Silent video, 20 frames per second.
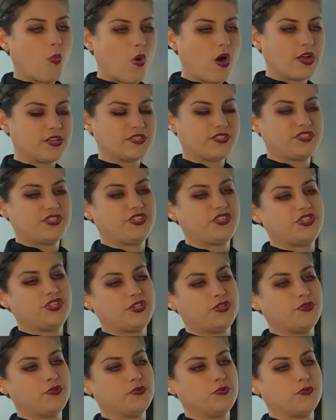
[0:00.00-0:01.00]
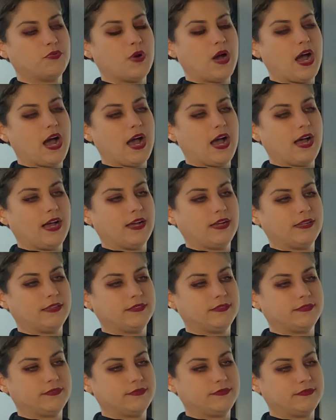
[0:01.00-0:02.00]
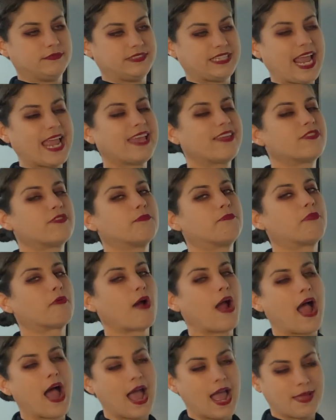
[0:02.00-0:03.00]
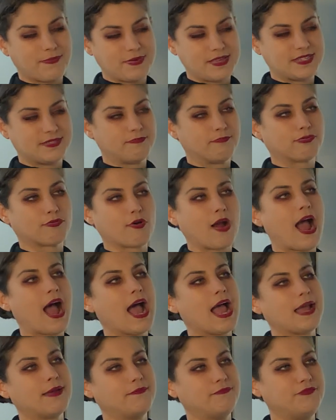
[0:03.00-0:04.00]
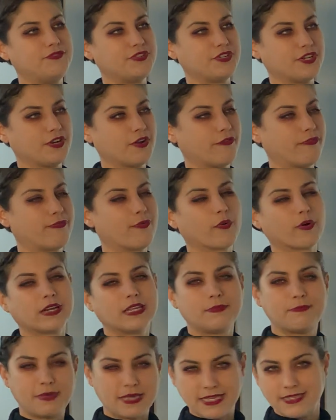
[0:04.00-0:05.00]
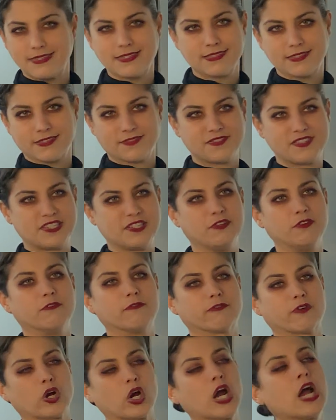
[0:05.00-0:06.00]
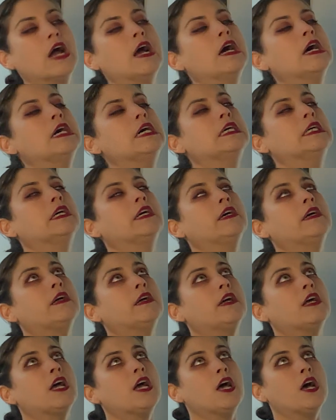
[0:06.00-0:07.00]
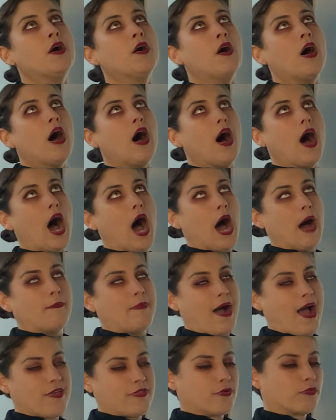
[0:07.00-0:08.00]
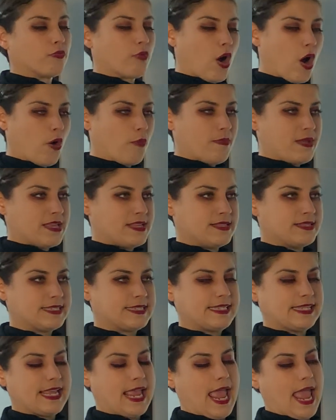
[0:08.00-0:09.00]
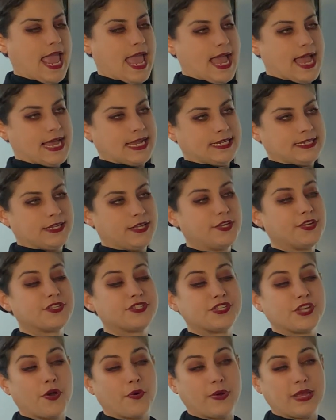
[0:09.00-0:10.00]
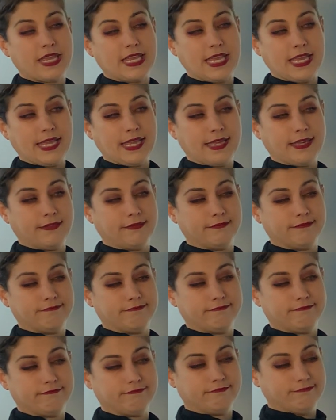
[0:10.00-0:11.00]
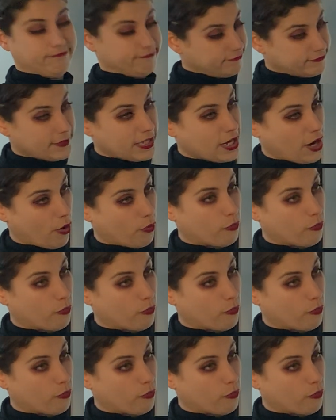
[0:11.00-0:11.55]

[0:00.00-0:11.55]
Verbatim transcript: wants to uh, take the bribe. He's bribed, you know, 40 pieces of silver uh, by the Romans. And so he, you